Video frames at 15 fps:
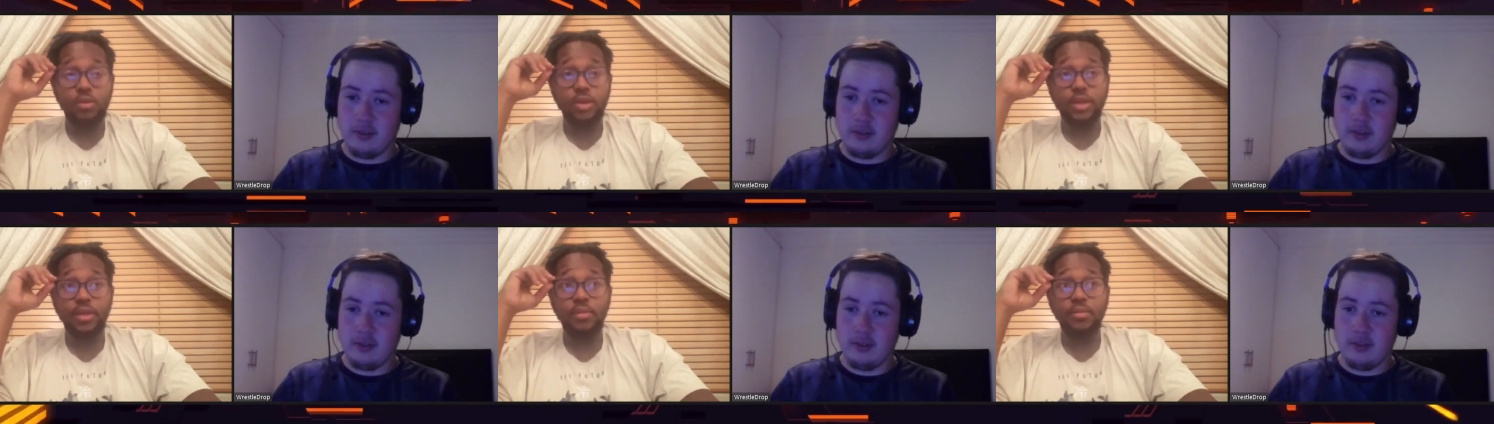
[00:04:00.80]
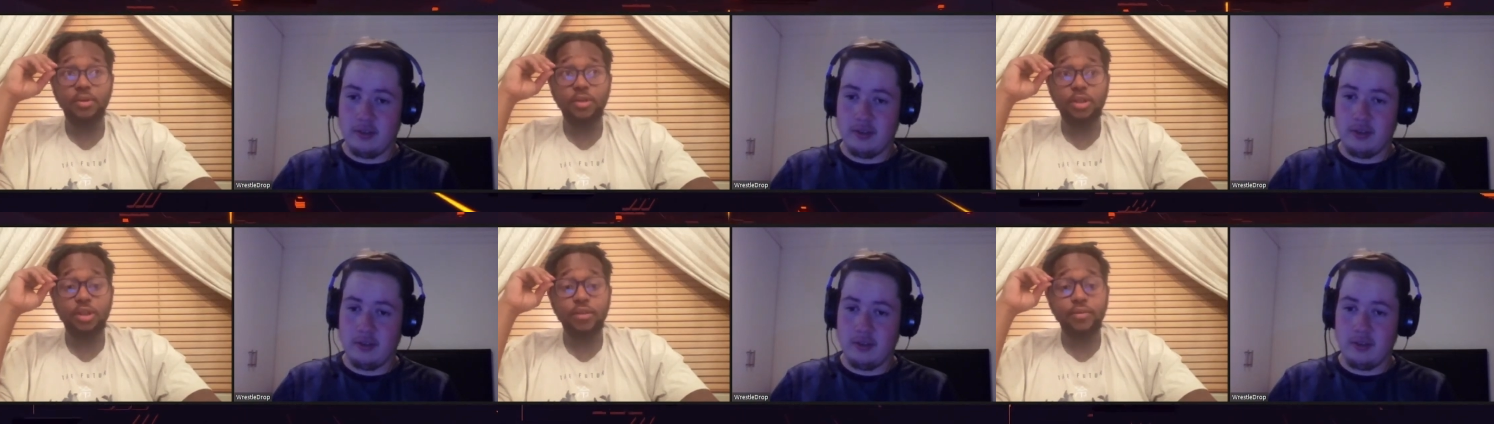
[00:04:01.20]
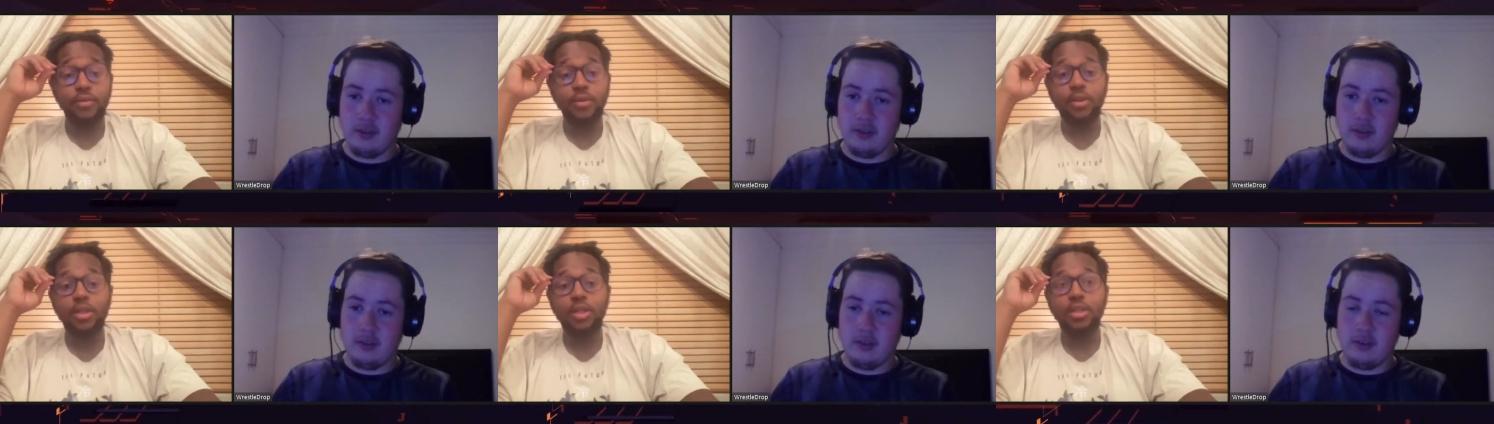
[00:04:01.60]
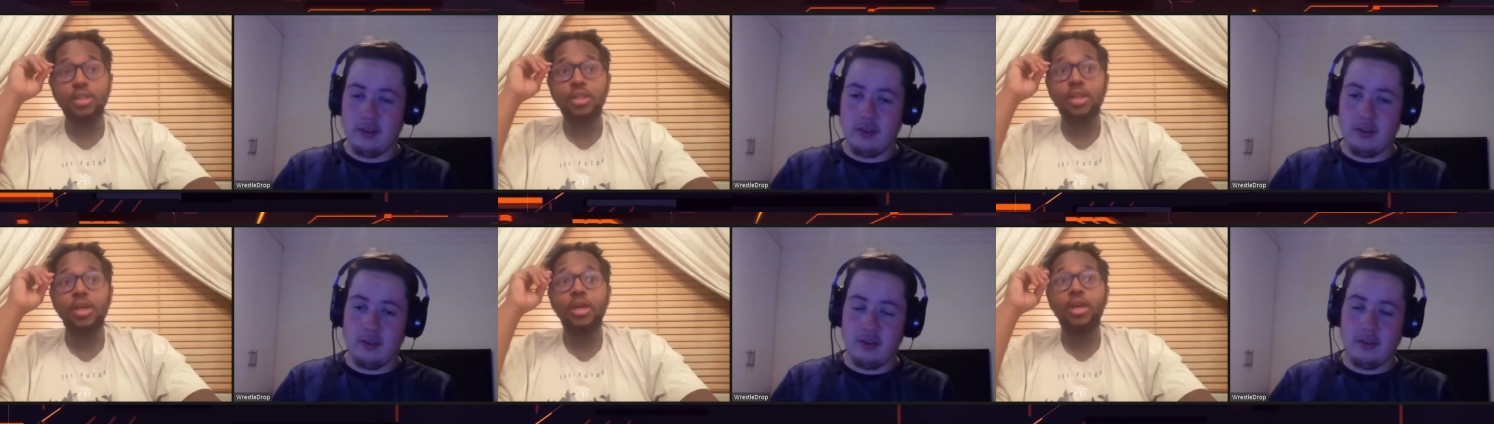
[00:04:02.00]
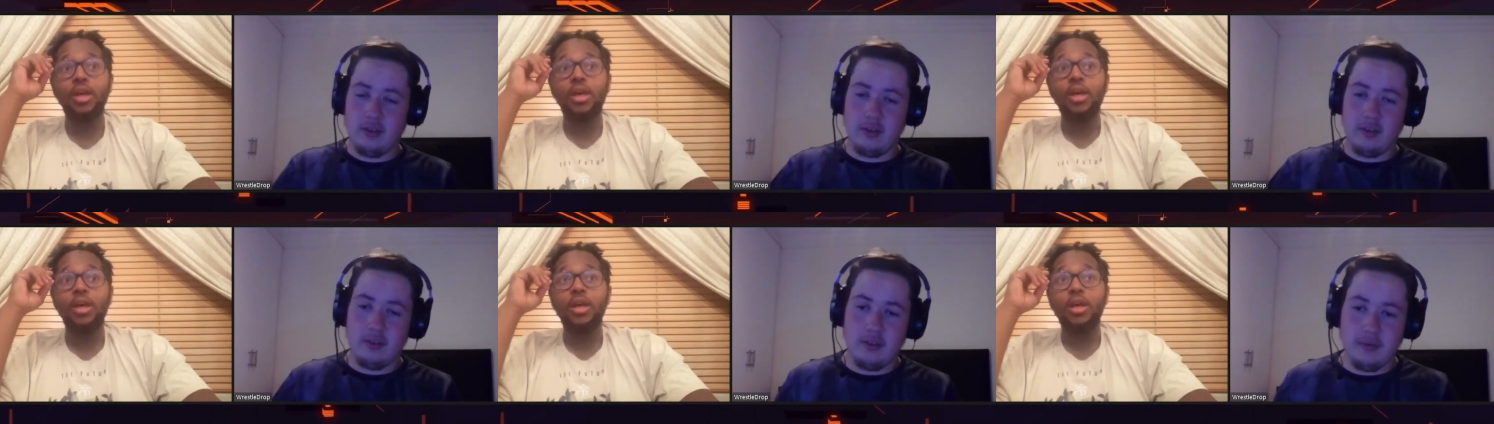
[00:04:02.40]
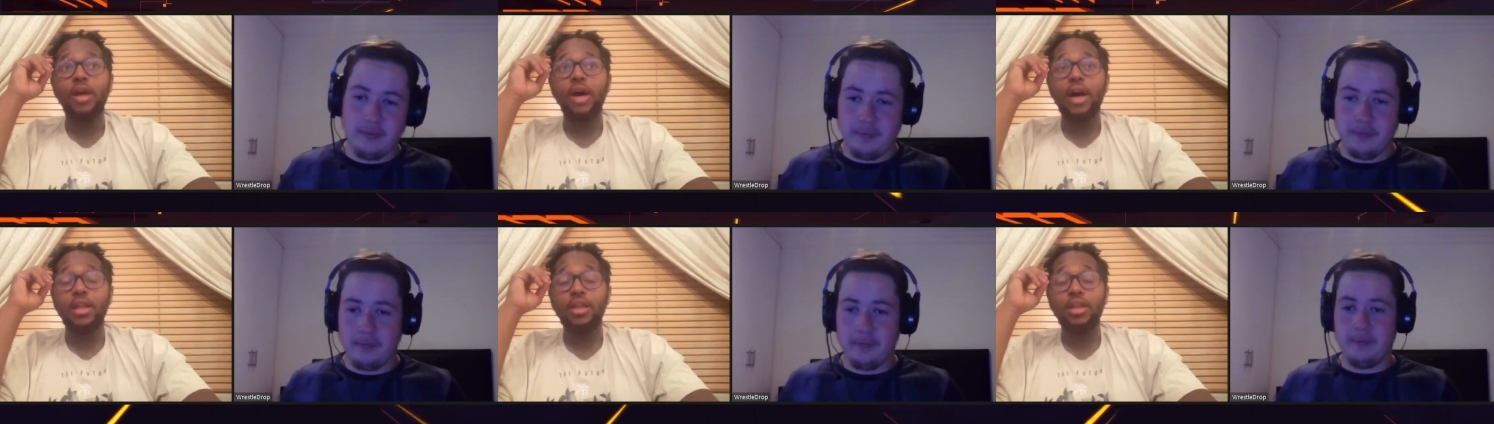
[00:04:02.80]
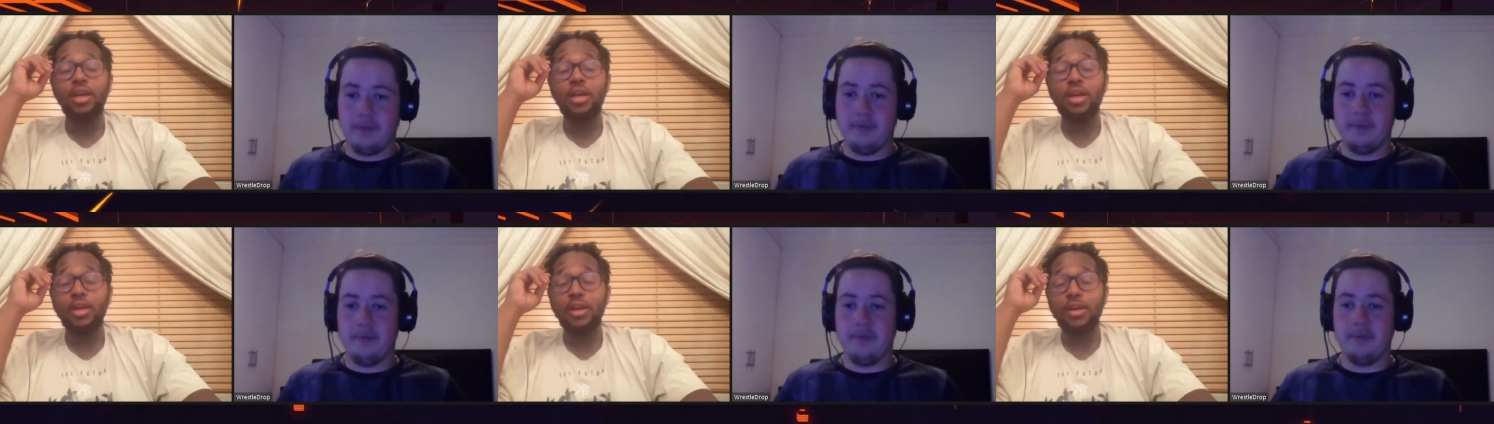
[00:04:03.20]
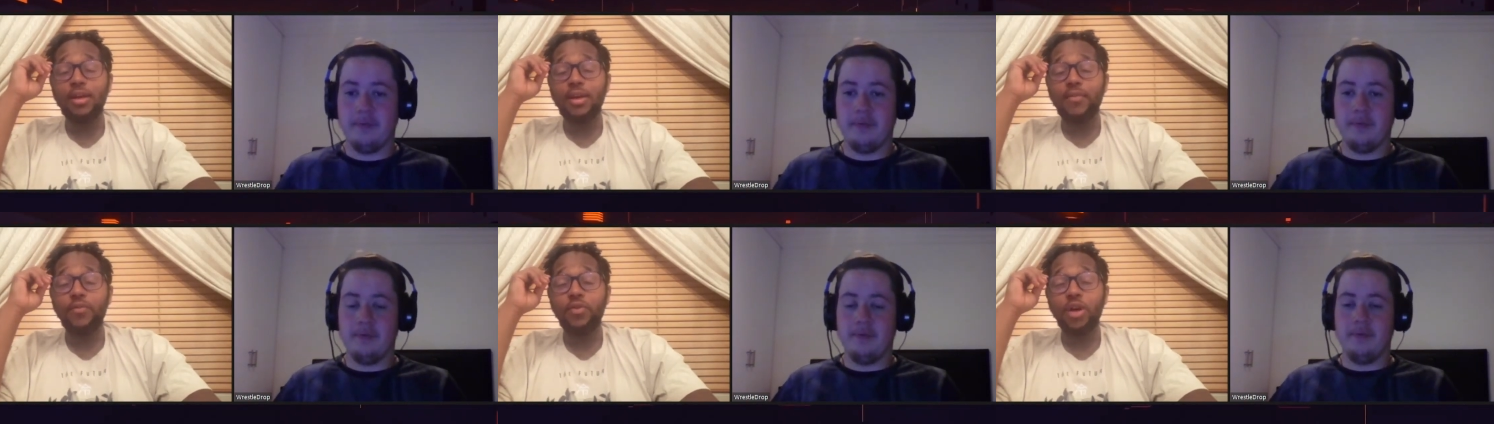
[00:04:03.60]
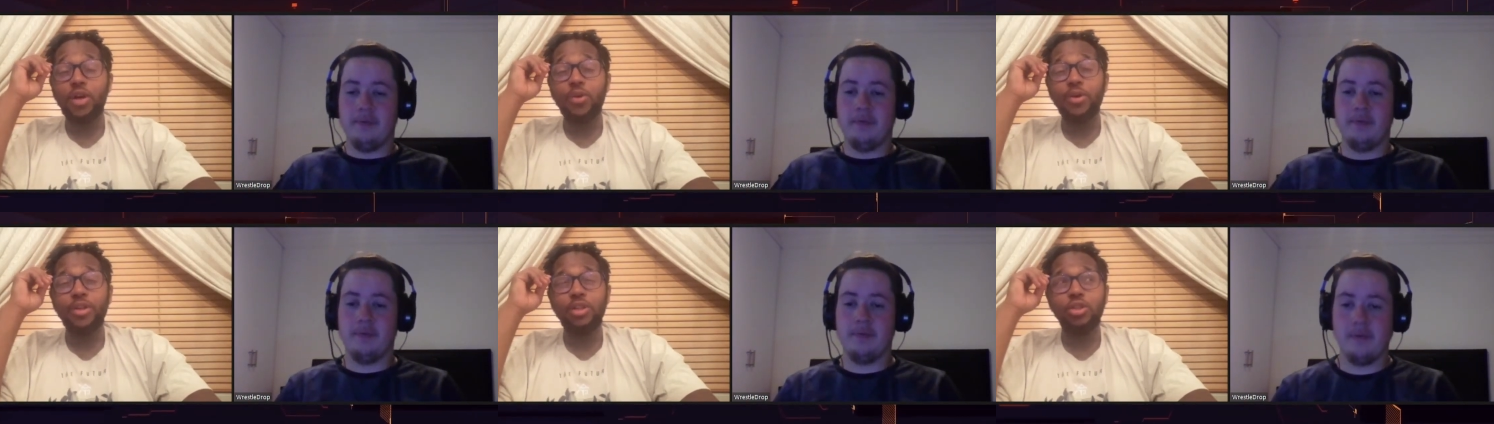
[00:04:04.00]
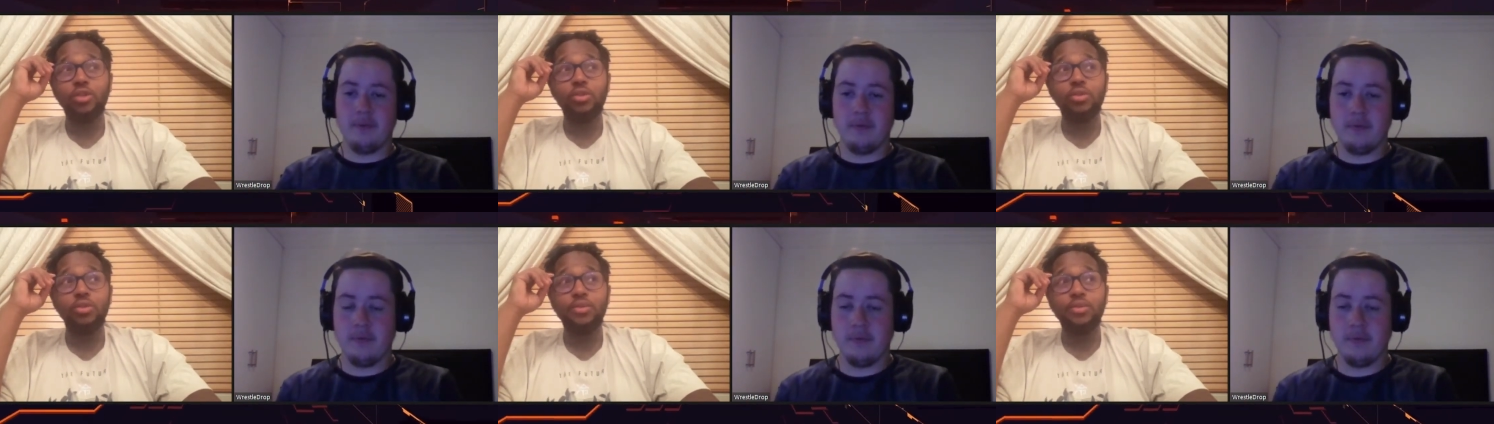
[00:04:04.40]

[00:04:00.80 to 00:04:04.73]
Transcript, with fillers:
Speaker 1: Yeah, most definitely. Because I think if you're going to